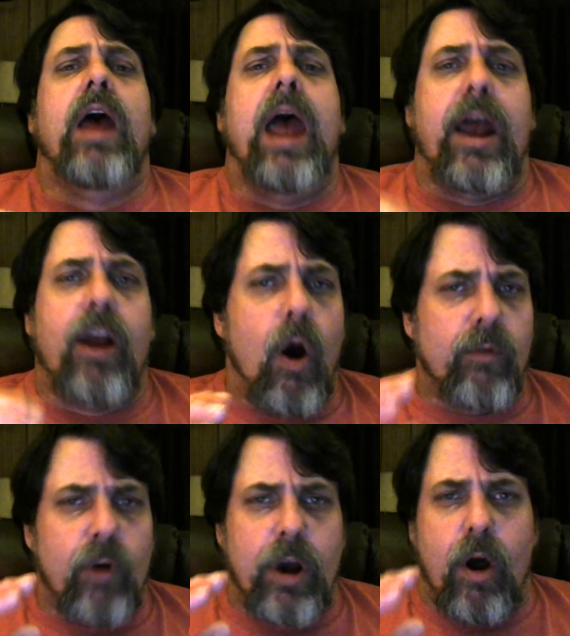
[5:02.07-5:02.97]
And
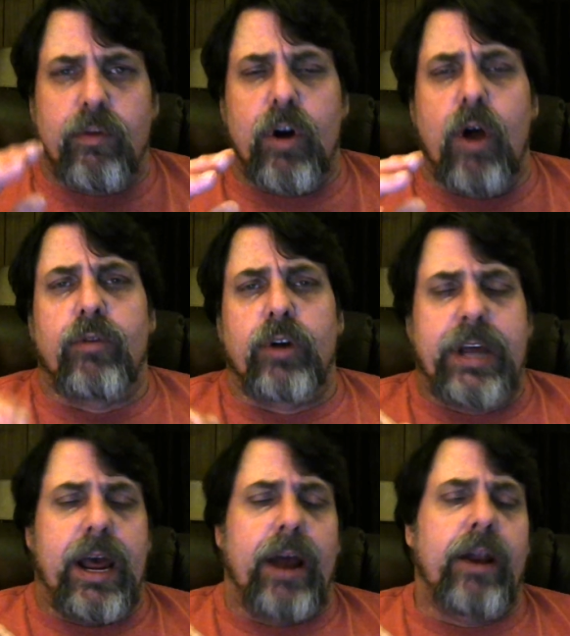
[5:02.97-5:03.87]
over and over and over
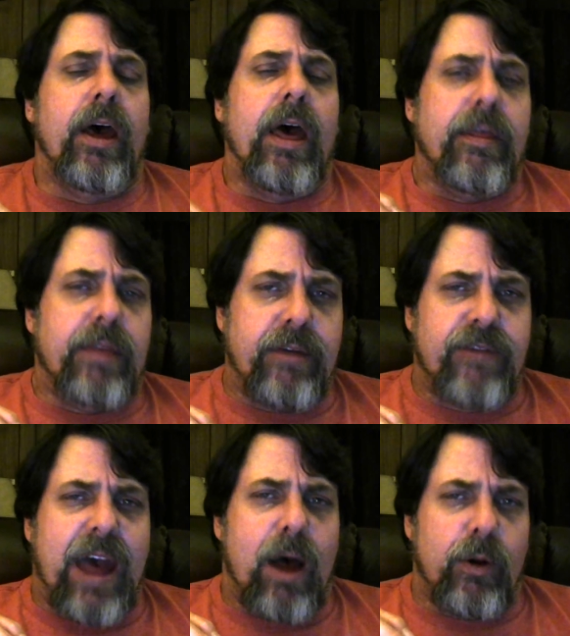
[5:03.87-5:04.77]
again, they
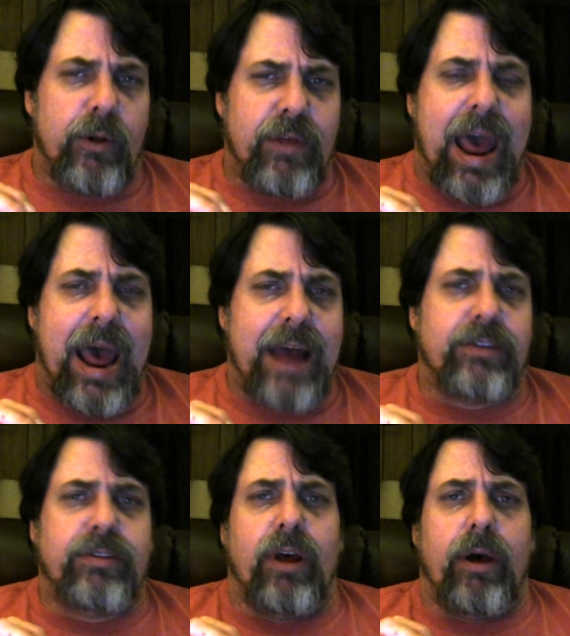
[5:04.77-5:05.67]
found
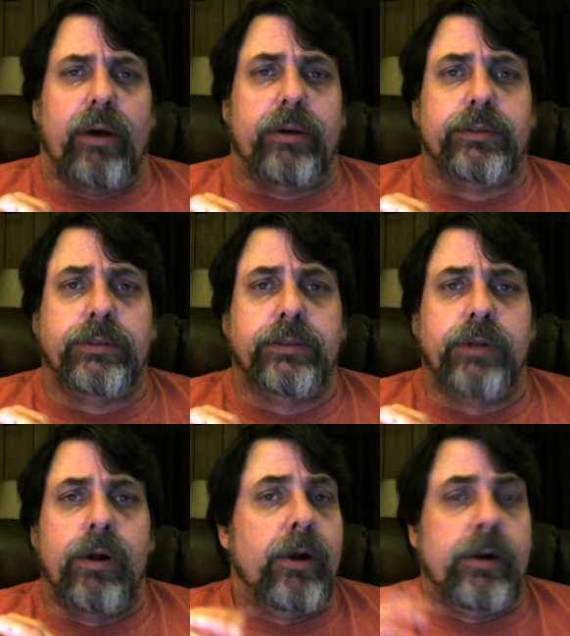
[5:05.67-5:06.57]
that
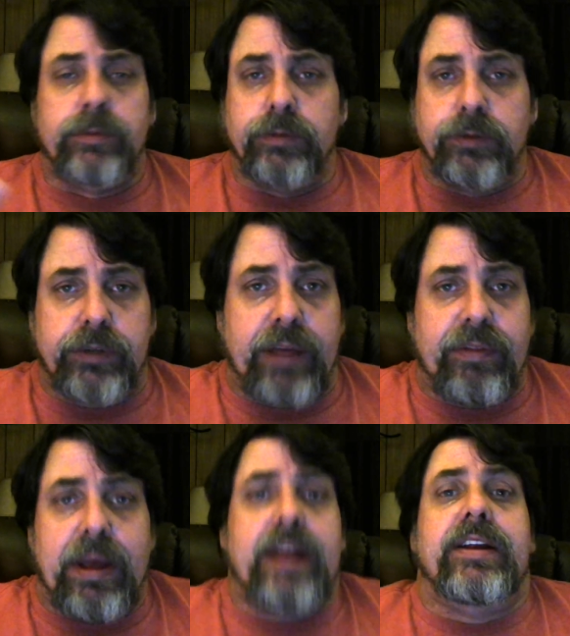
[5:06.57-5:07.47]
they
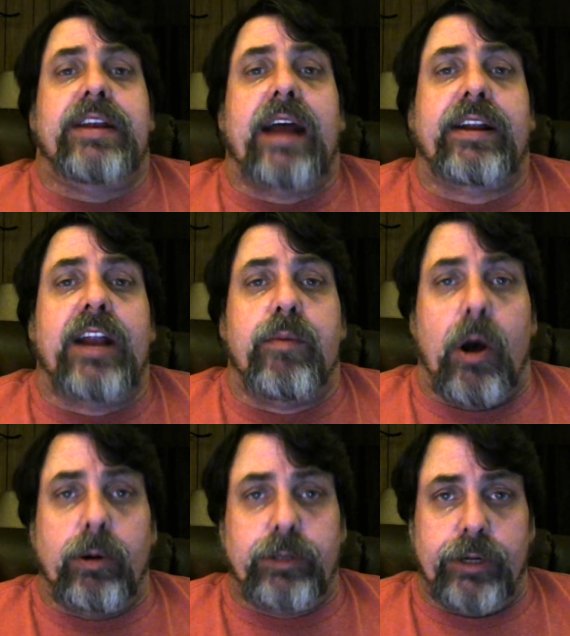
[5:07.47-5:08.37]
didn't detect any
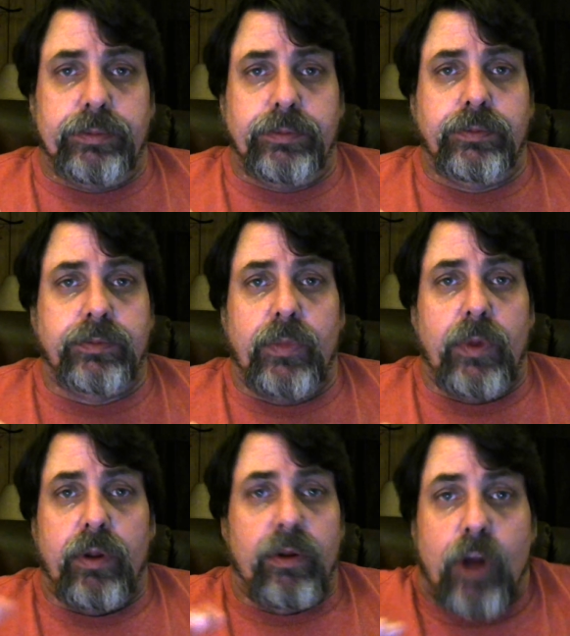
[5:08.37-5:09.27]
motion.
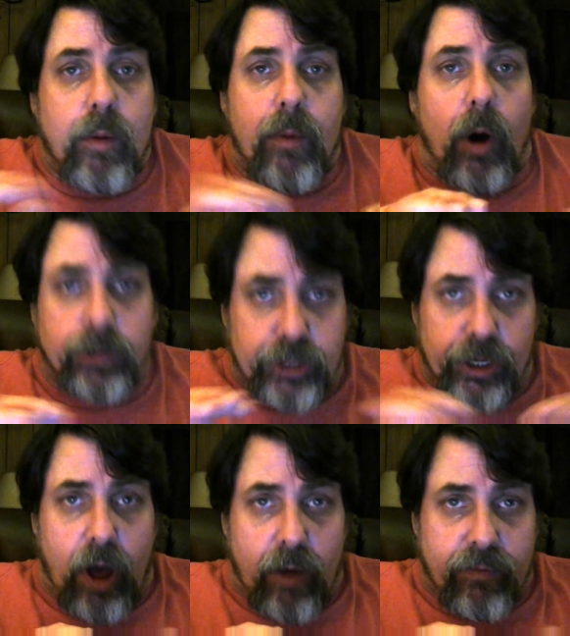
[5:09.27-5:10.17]
No
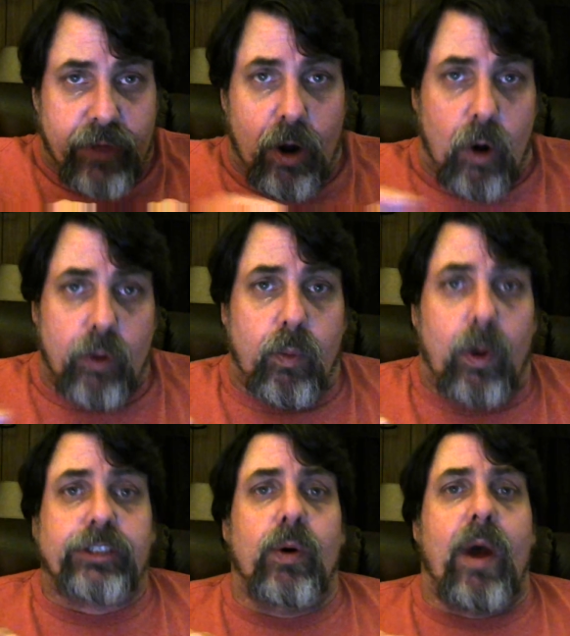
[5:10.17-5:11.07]
motion of the Earth
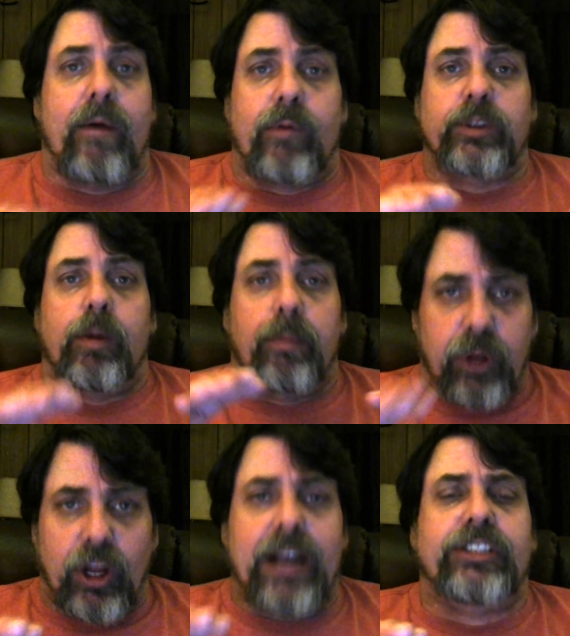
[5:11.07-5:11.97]
whatsoever. It was
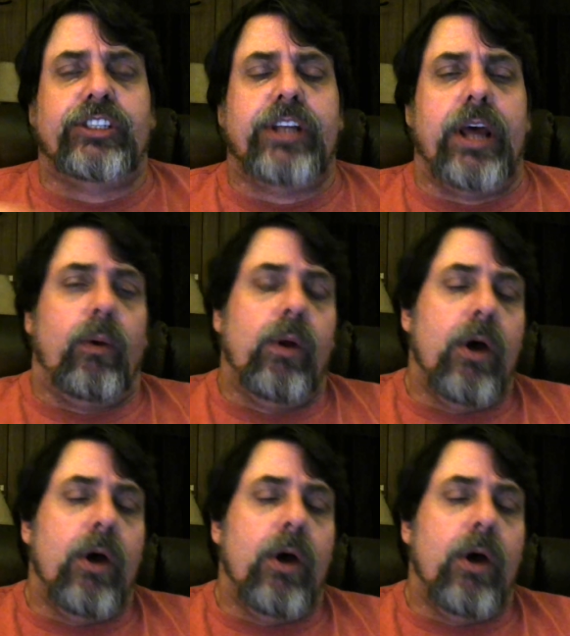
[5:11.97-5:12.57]
completely still.